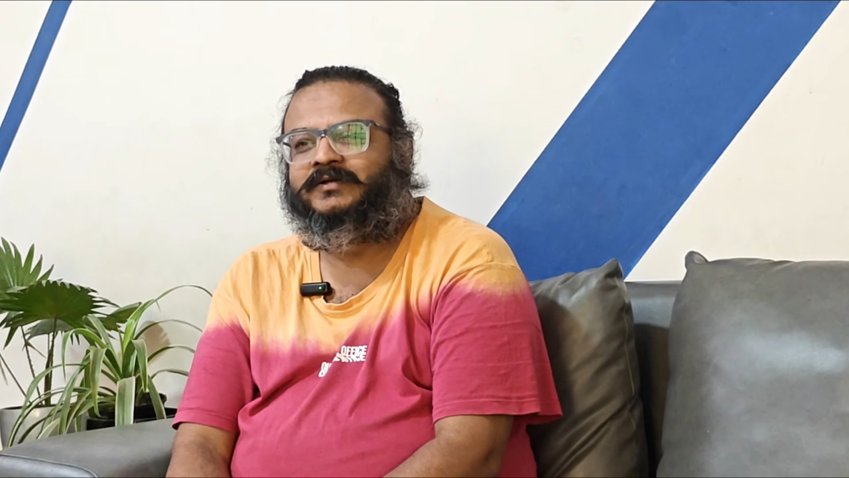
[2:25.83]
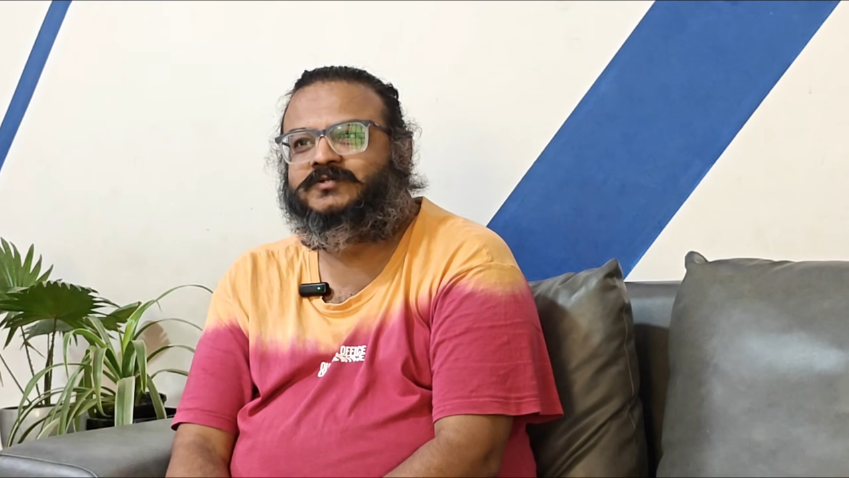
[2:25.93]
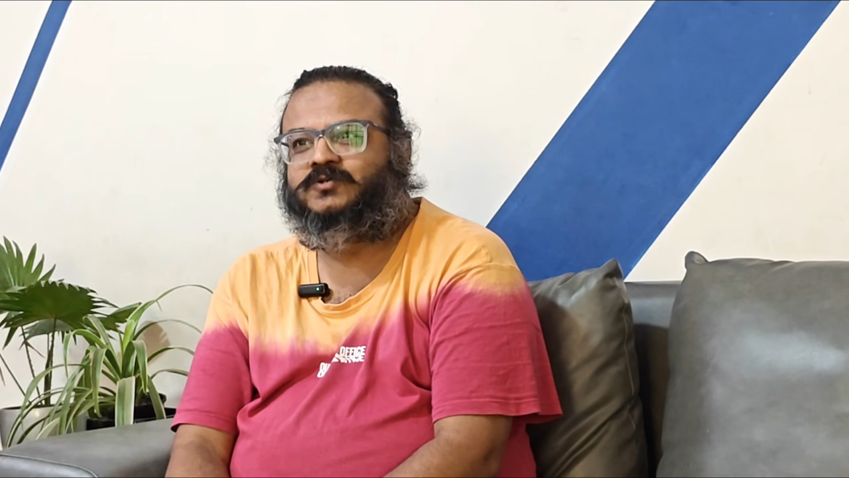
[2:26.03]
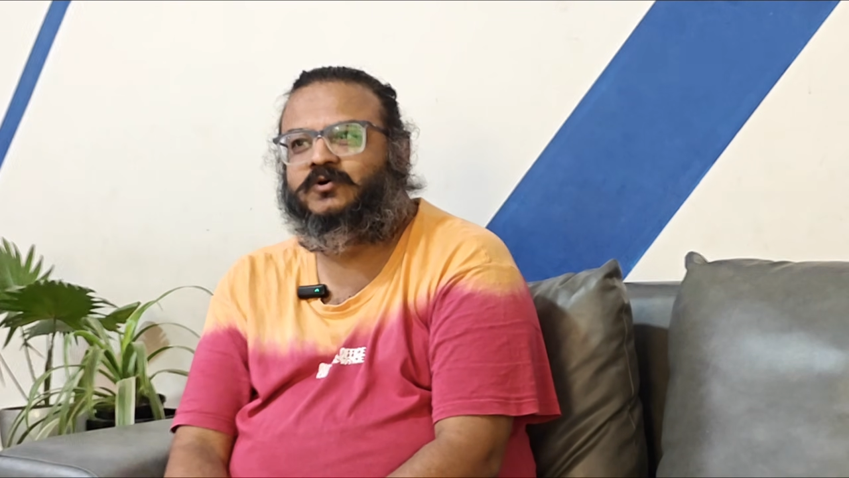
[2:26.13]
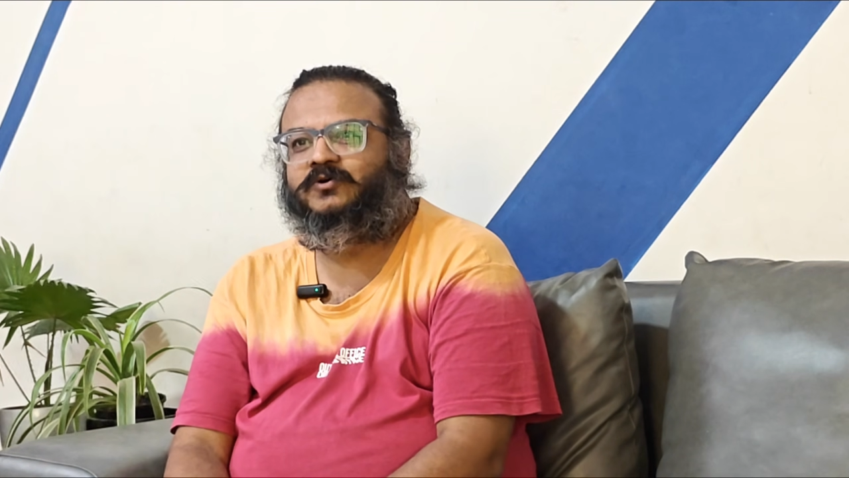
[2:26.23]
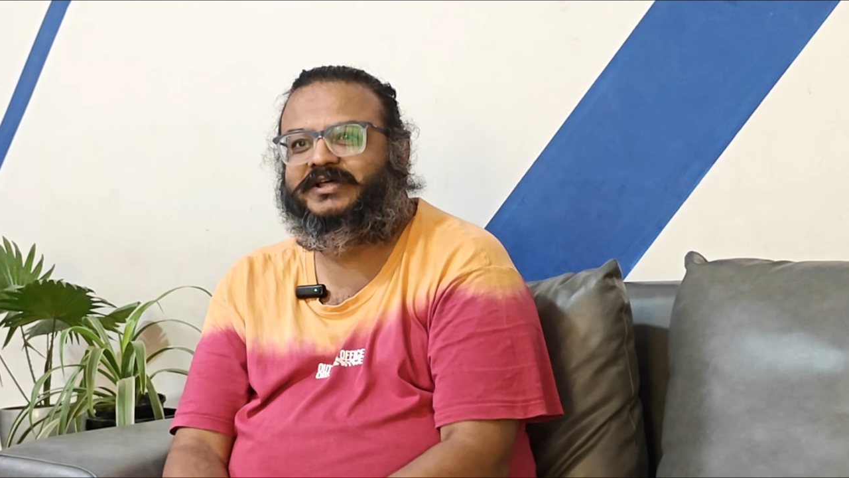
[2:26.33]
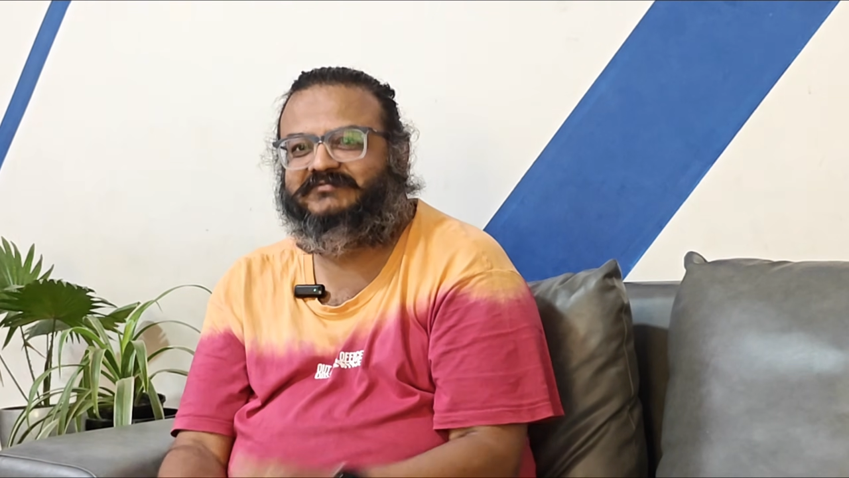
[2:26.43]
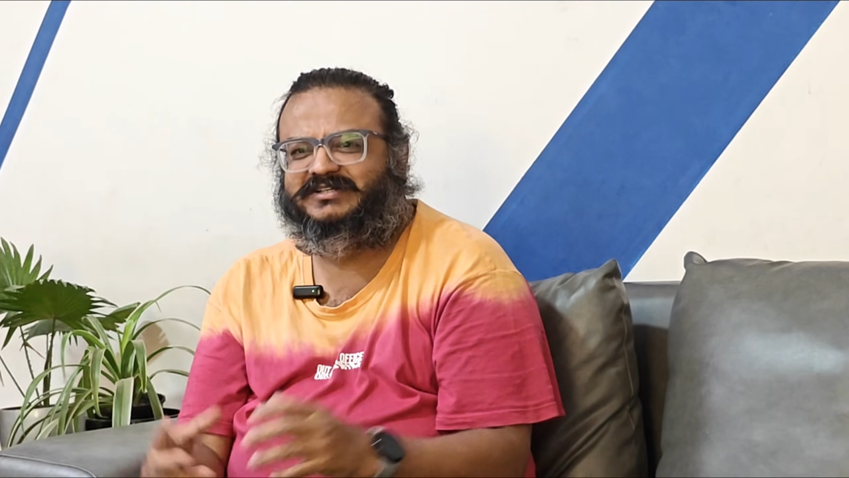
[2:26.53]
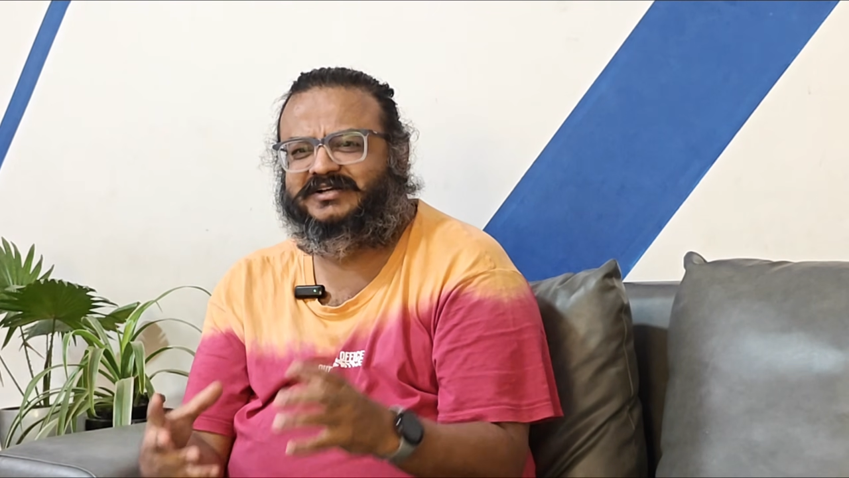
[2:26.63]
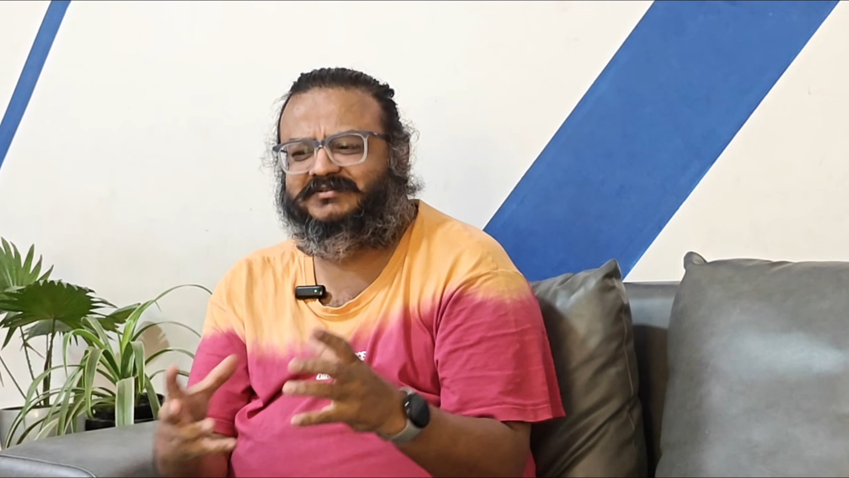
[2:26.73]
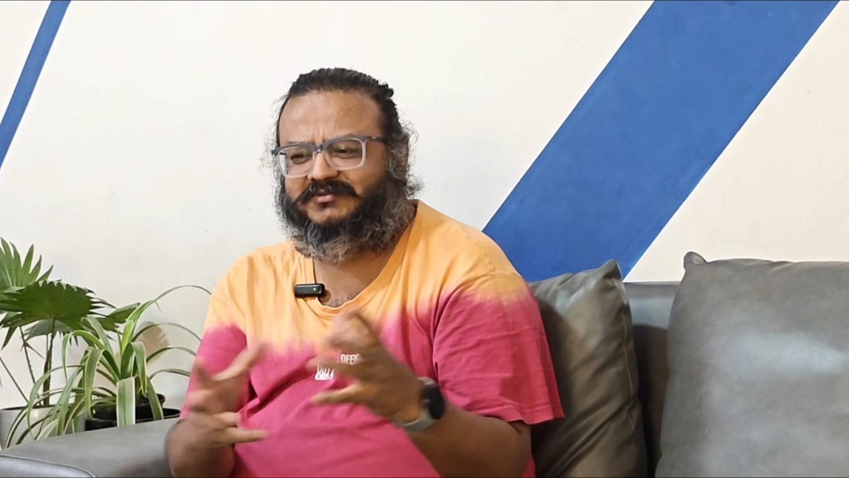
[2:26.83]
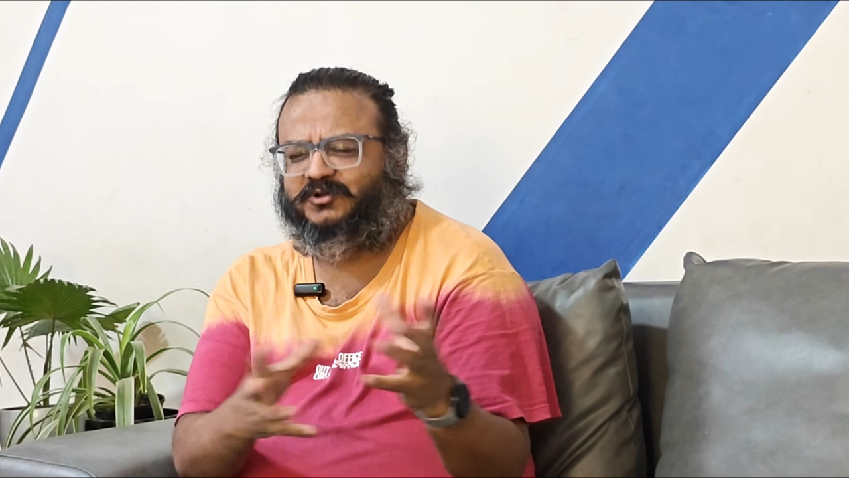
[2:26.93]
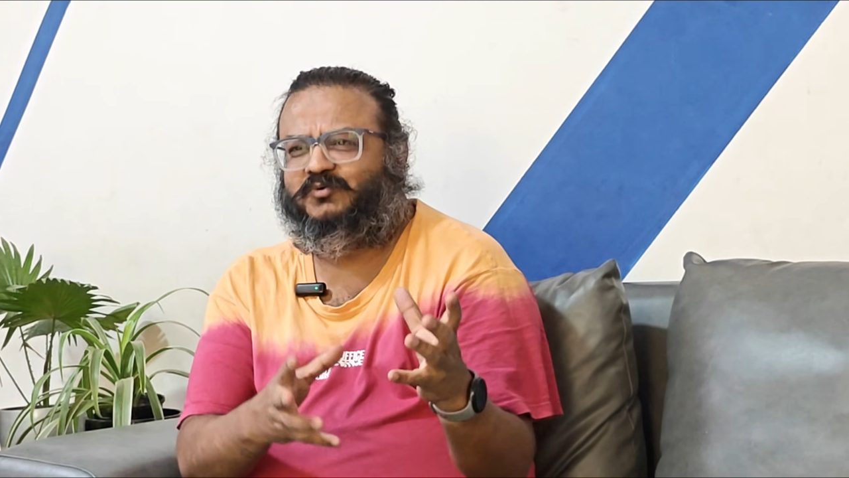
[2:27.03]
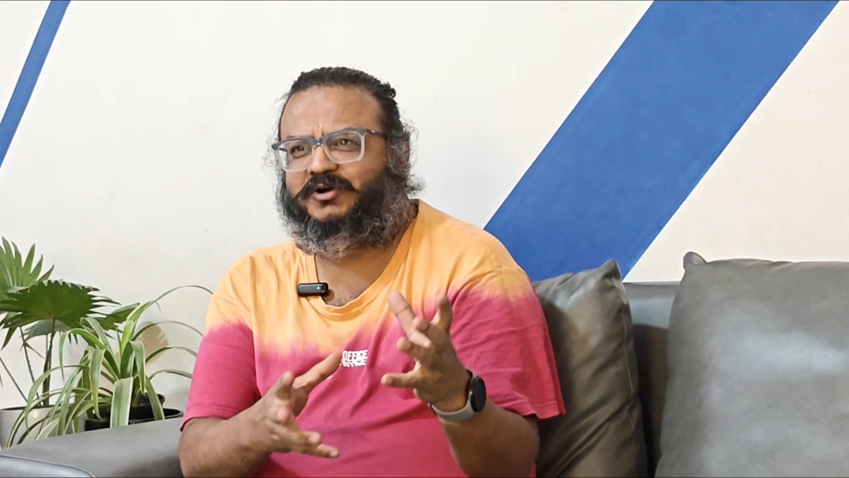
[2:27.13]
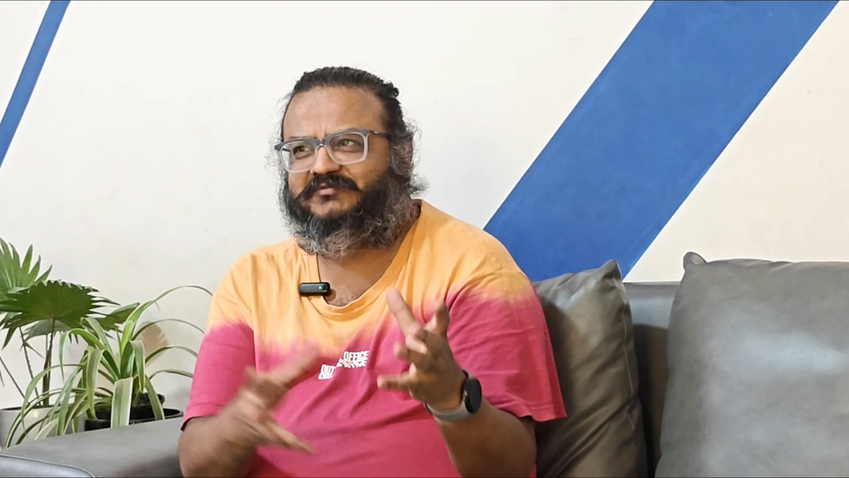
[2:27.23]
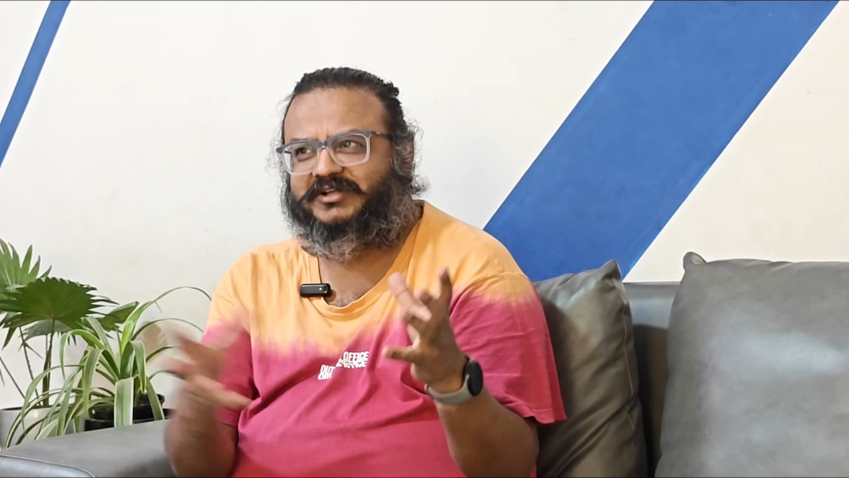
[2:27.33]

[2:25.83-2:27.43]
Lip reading: So then we said, you know what,